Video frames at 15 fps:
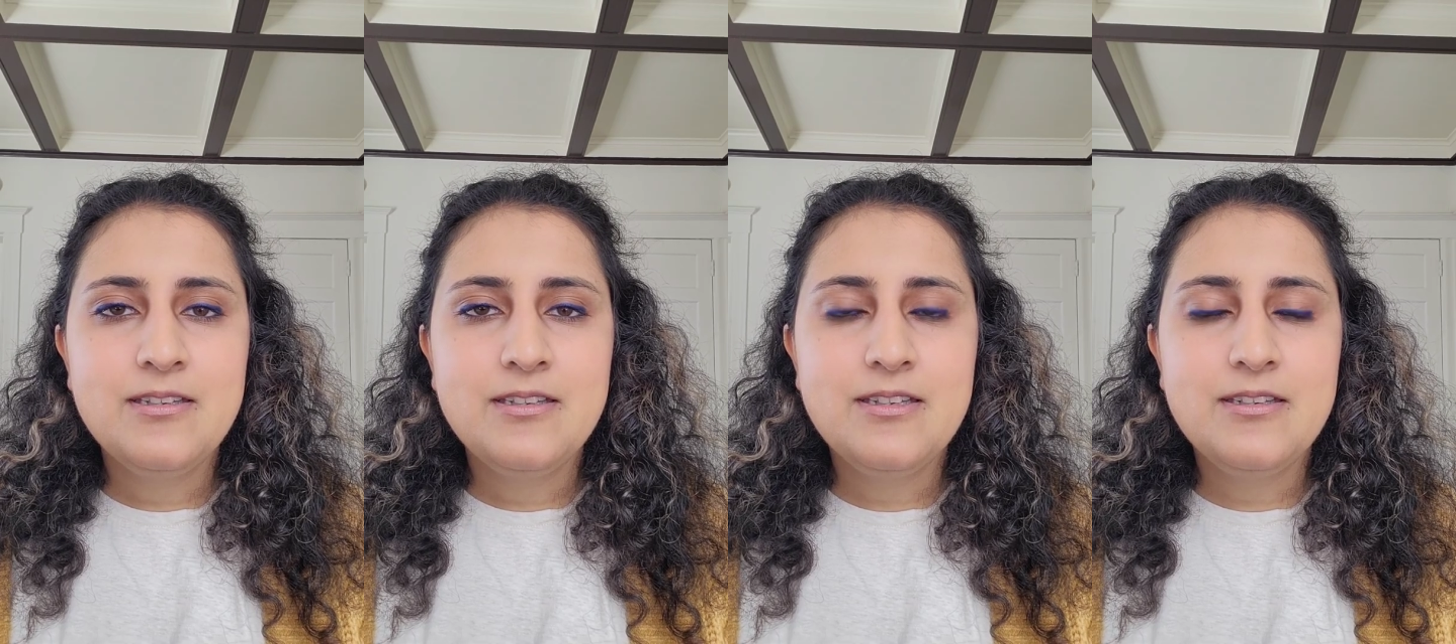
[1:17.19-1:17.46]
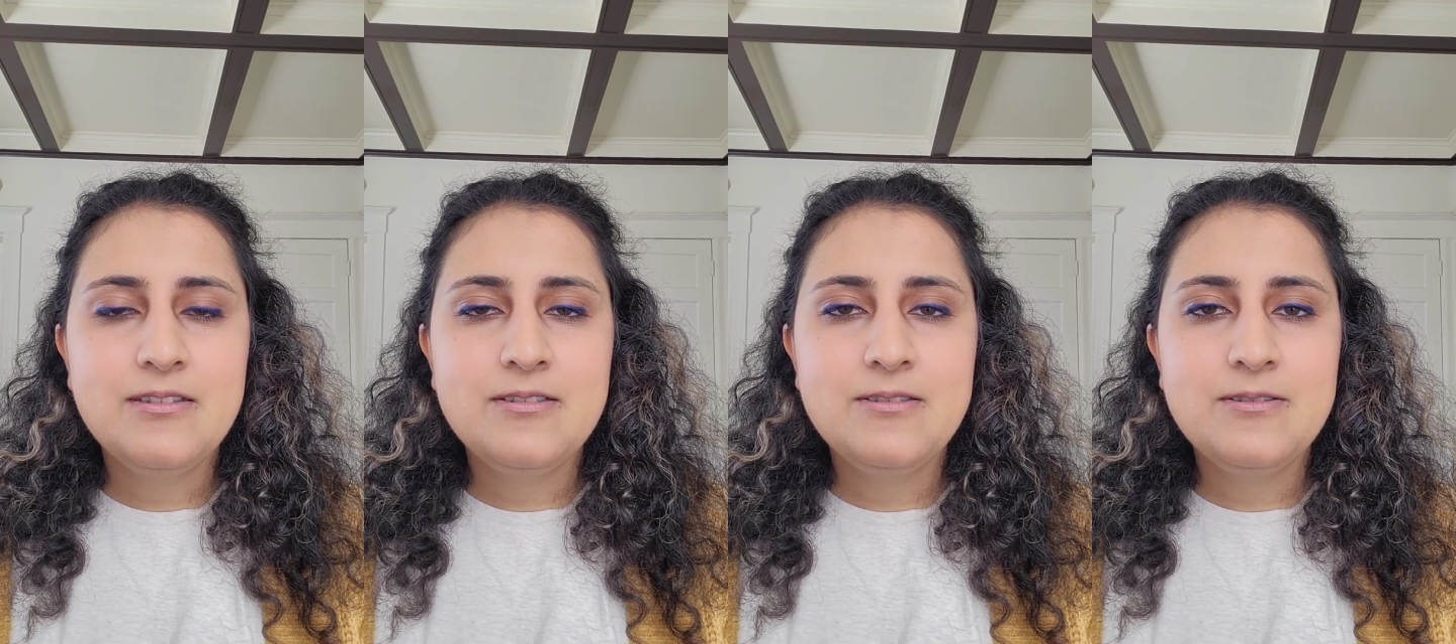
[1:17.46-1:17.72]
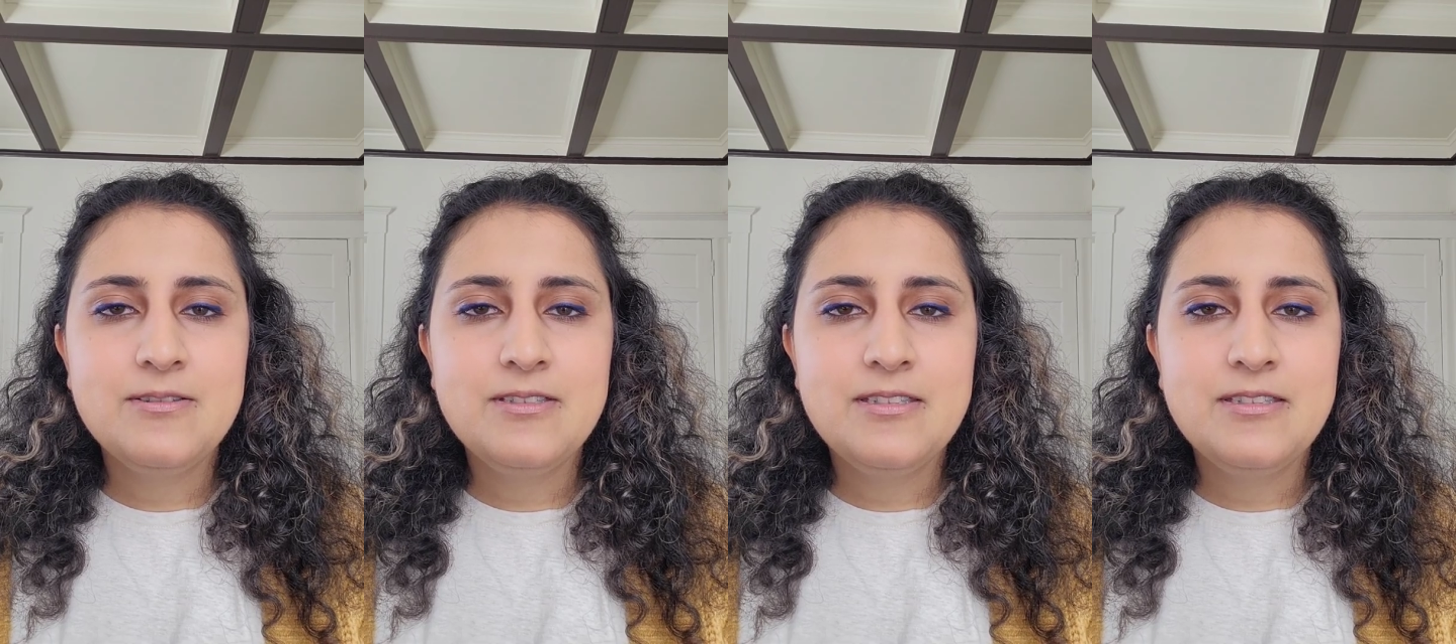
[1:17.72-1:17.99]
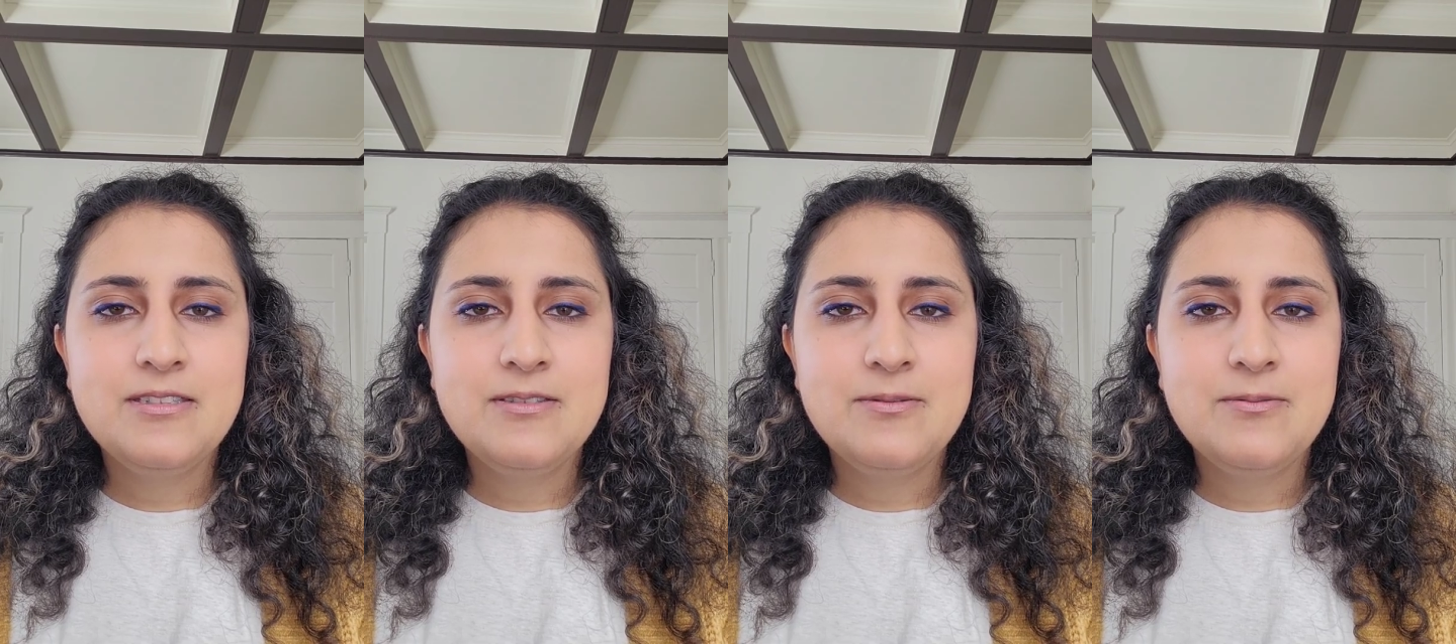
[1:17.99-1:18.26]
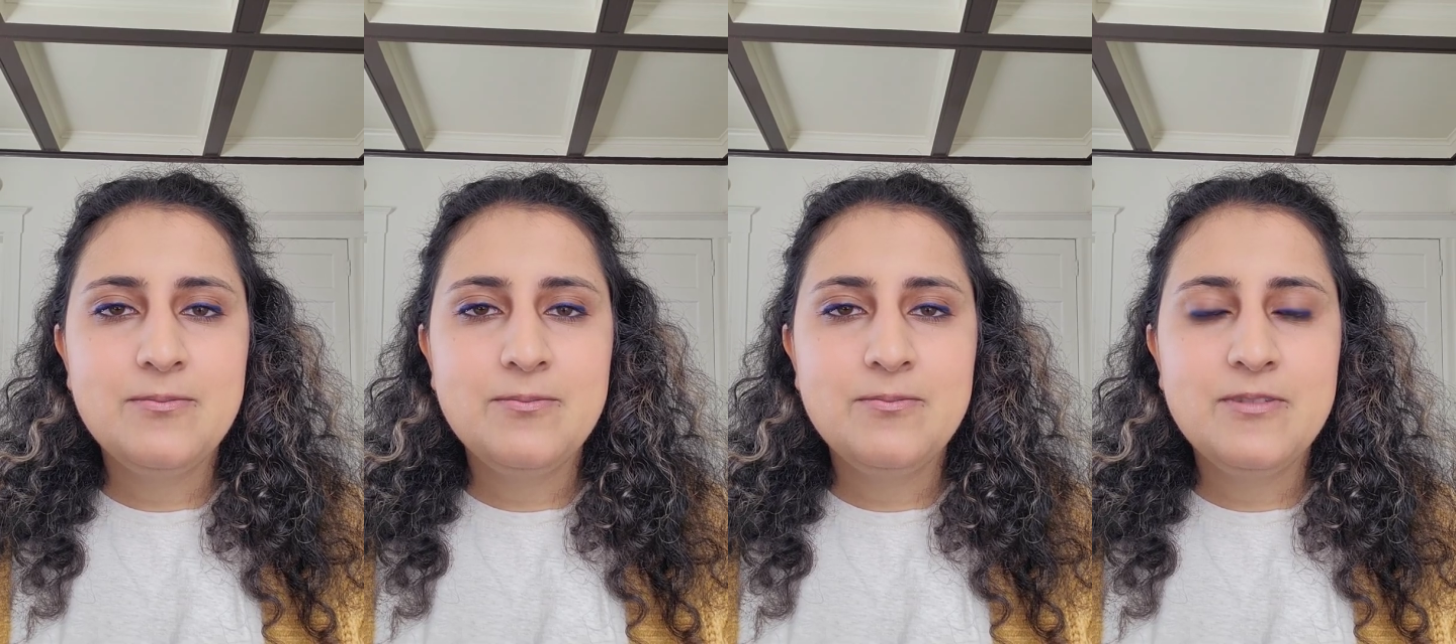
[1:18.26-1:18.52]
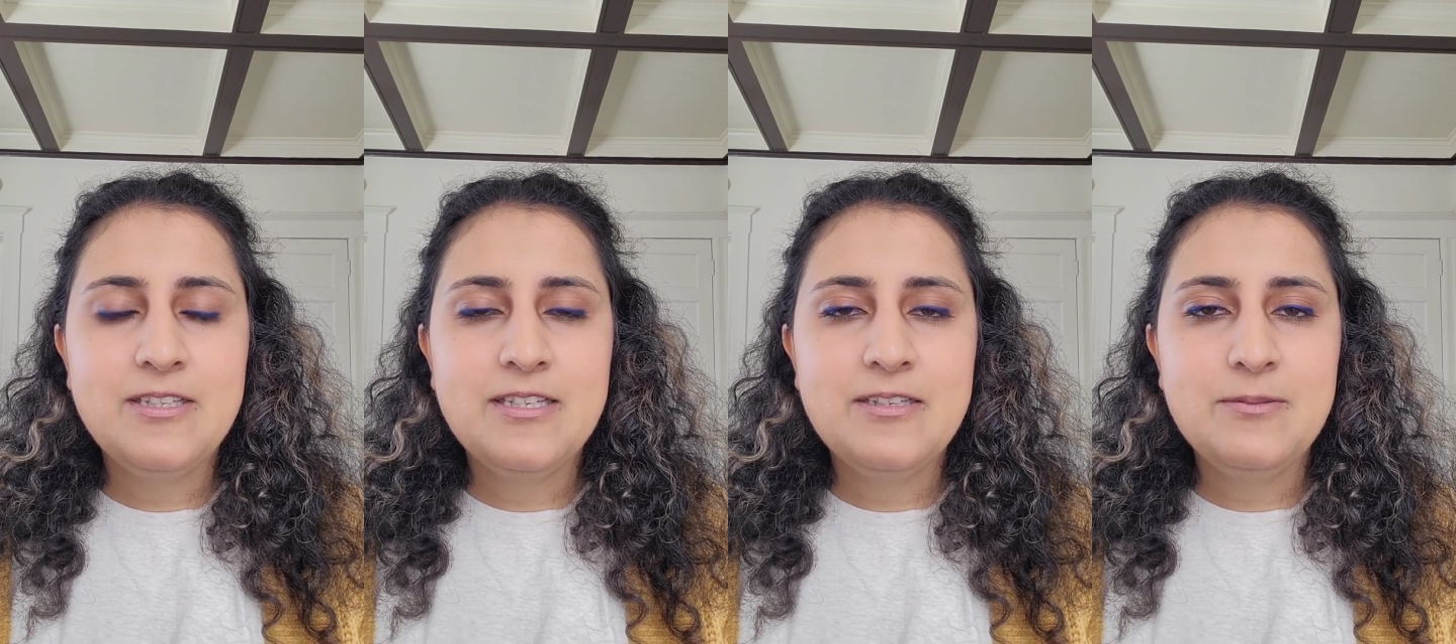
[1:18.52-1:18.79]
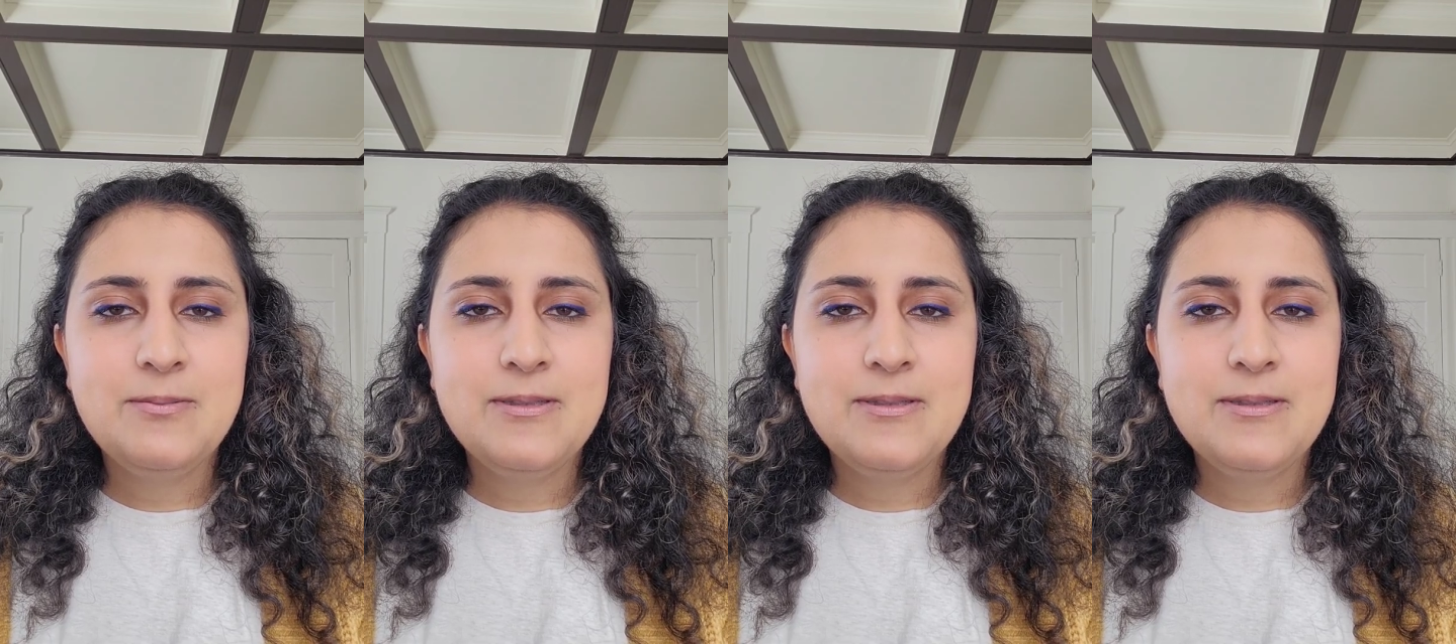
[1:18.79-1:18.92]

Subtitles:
included thin